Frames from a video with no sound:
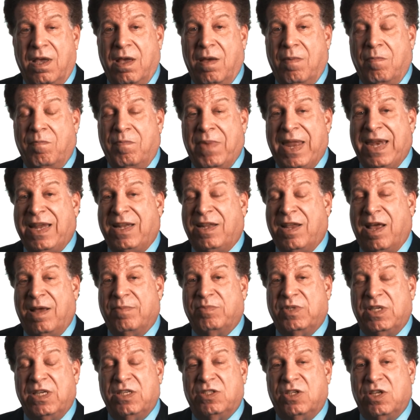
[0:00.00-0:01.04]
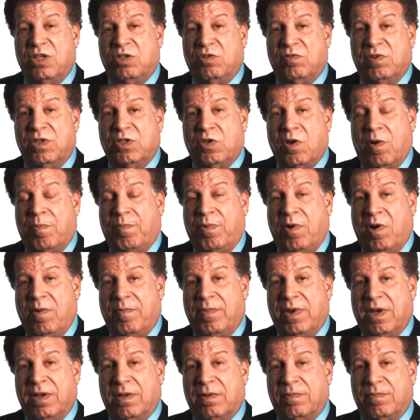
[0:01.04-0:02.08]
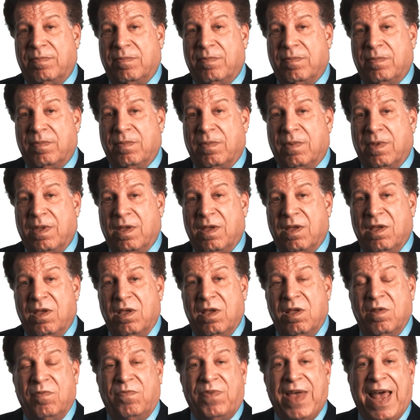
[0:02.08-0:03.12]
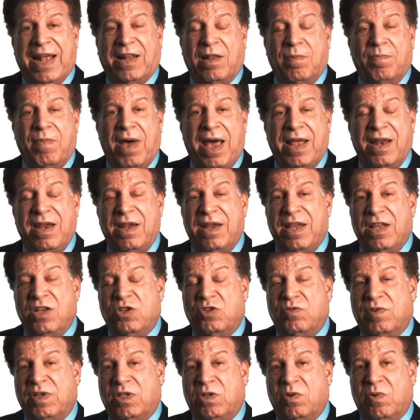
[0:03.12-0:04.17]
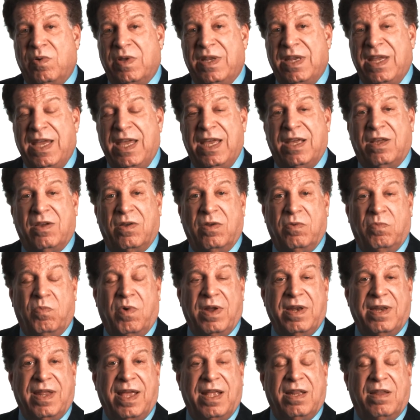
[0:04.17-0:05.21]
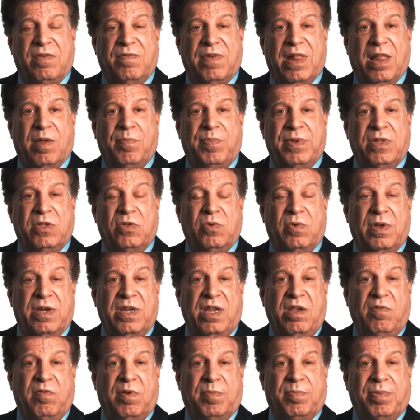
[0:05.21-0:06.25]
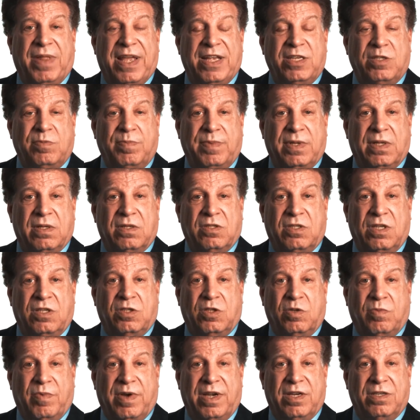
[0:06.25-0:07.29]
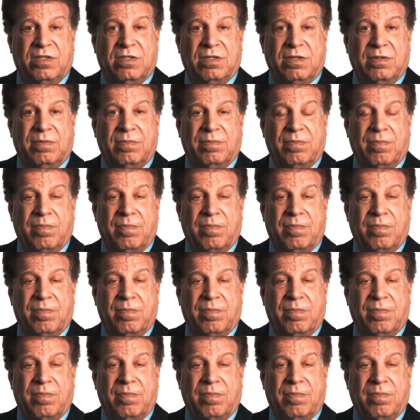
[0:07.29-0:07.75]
Many times these injuries are permanent. In fact, a minor injury to a knee could one day develop into a knee replacement situation.